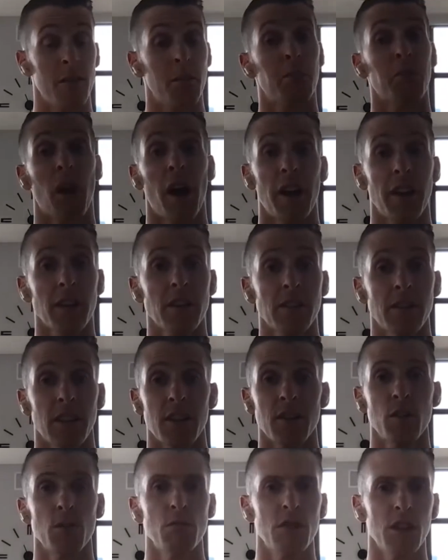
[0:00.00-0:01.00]
the products
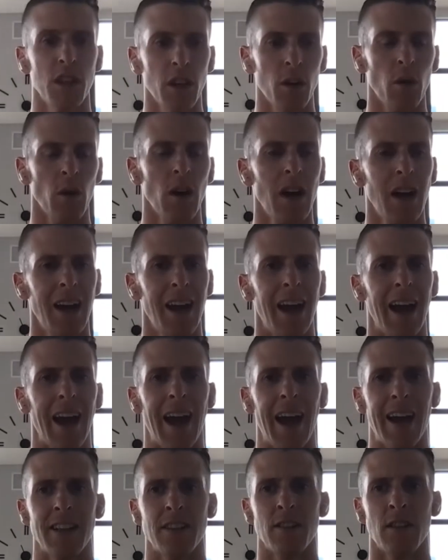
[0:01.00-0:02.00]
that you do.
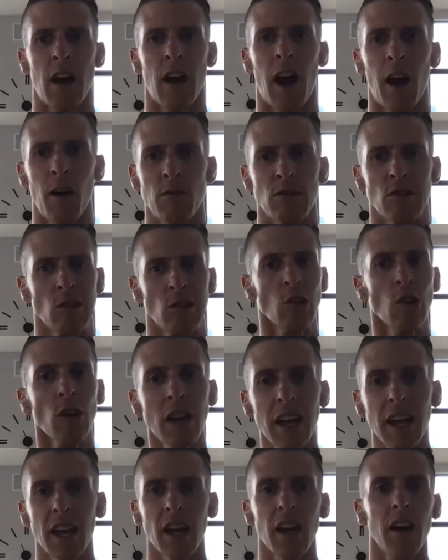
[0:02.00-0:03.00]
And I was
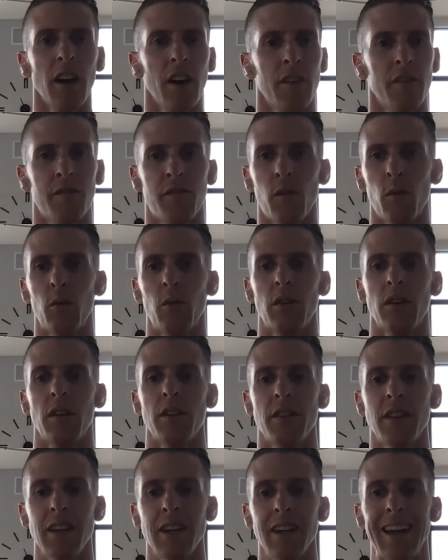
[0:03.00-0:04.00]
looking for
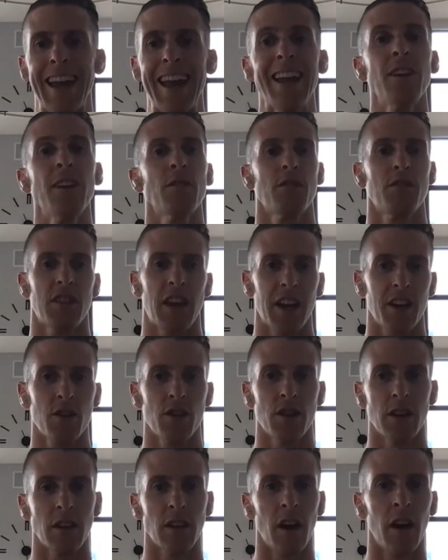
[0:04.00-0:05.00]
the
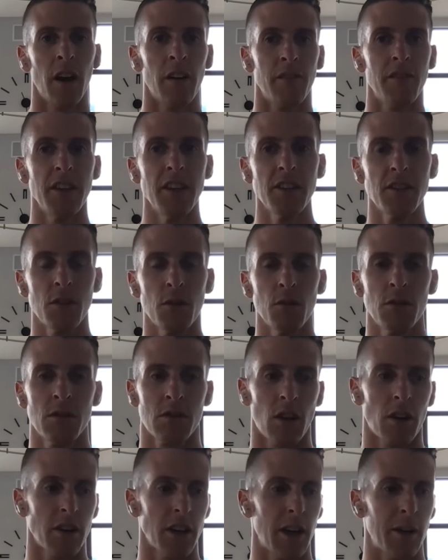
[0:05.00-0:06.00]
intersection of these two
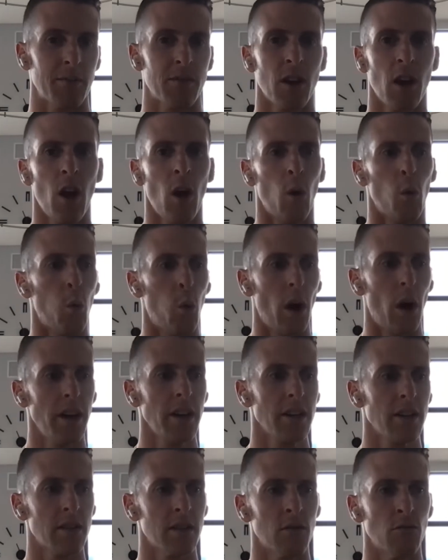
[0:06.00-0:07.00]
startups. What
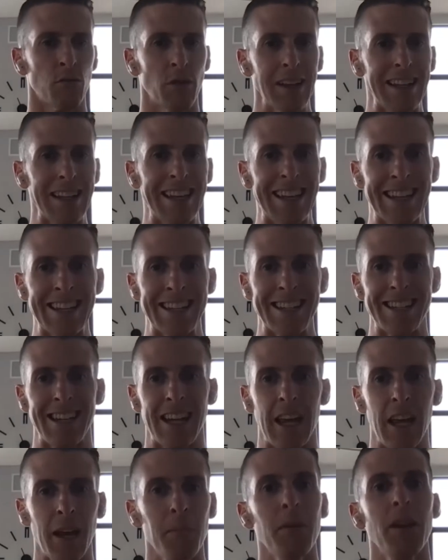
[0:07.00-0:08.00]
is a really
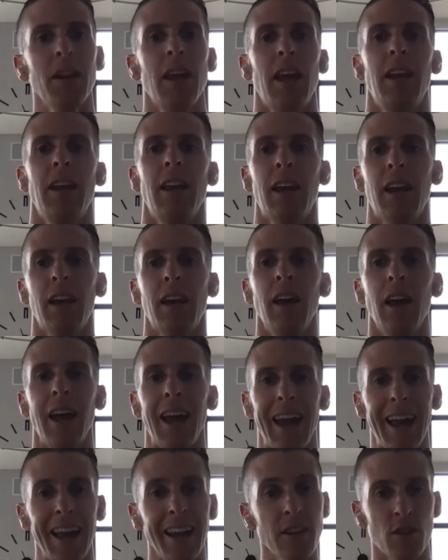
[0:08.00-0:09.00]
intimidating
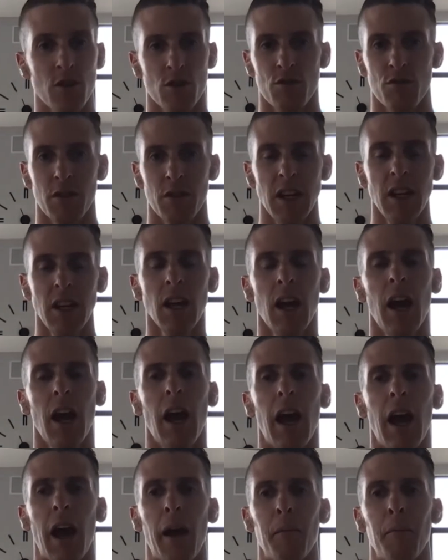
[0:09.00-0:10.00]
industry,
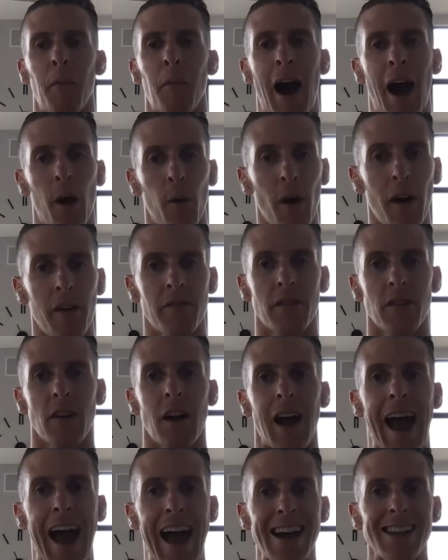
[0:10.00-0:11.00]

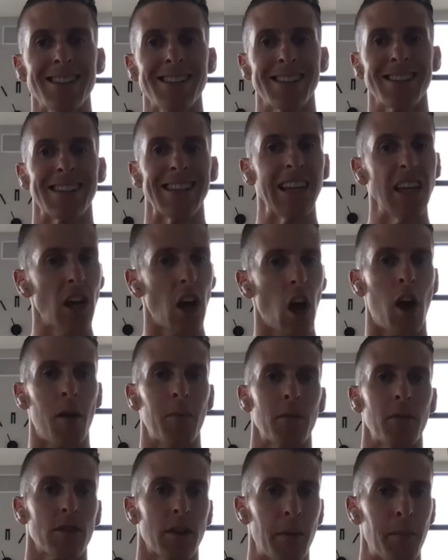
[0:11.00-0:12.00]
however, has this
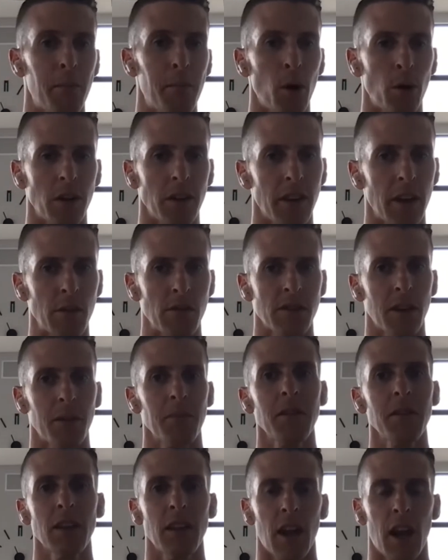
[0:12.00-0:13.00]
e-commerce component? That was
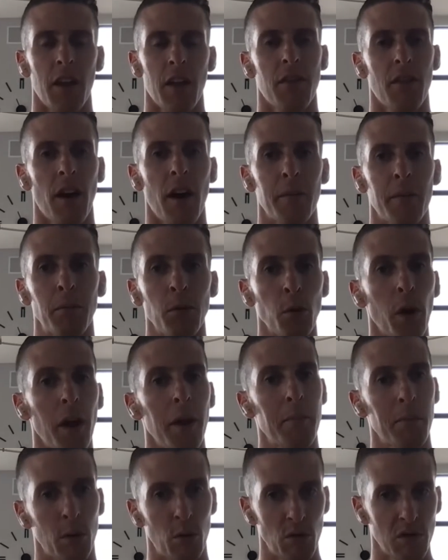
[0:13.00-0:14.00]
something that I thought Blue
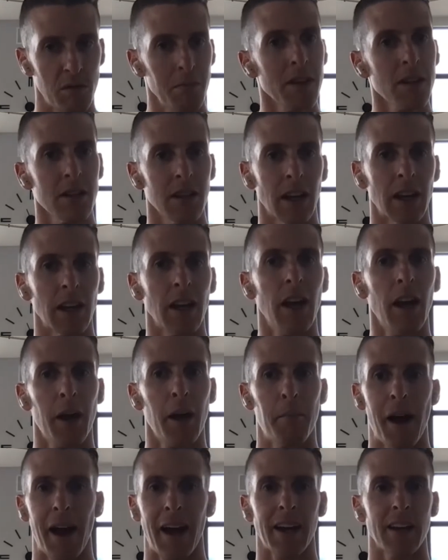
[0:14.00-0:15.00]
Apron was missing
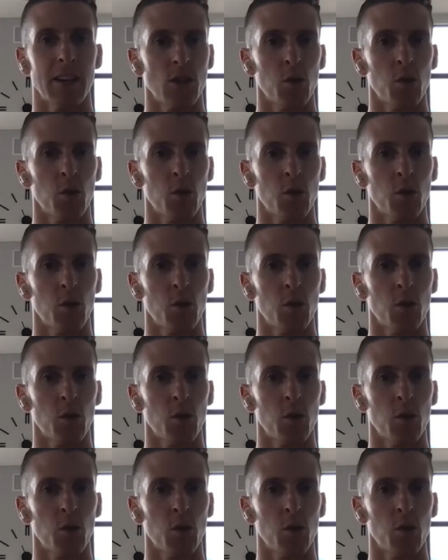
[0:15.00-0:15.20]
back in